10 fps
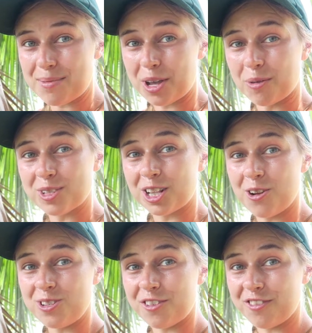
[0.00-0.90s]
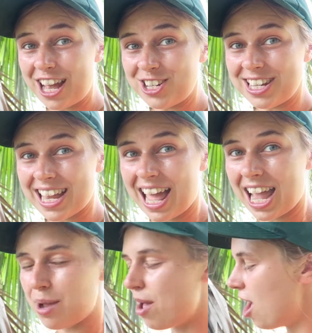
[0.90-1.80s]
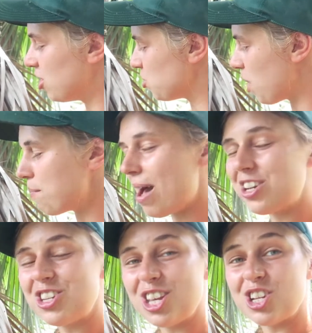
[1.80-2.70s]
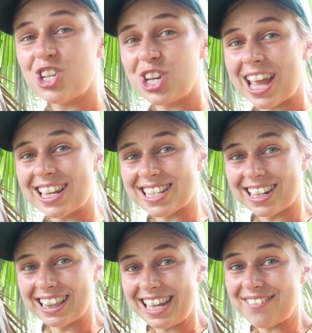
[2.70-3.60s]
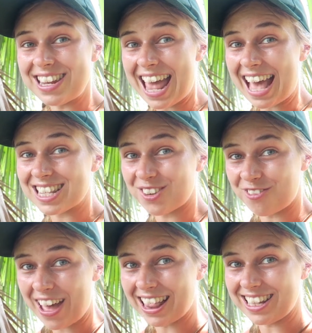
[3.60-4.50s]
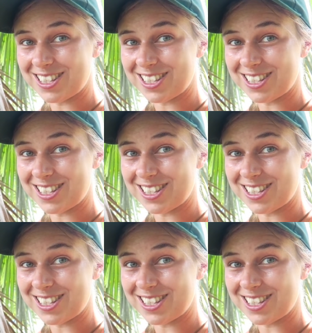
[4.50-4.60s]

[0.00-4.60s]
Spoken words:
it becomes close to fledging time. So I imagine this chick is going to leave the nest fairly